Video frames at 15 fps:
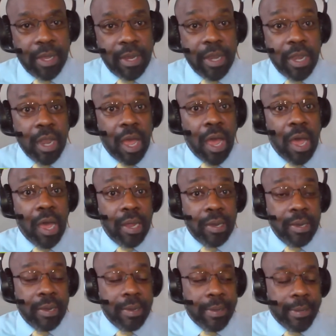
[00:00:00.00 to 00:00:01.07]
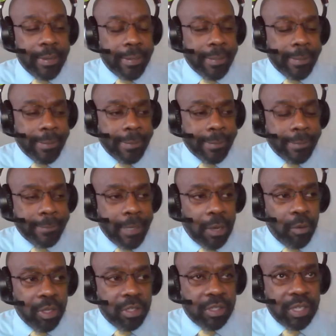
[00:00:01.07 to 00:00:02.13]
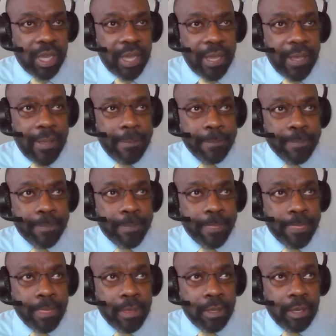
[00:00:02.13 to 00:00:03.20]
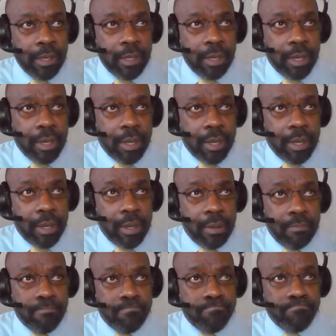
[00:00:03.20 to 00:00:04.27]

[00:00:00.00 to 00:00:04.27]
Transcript: non uh, i would say um,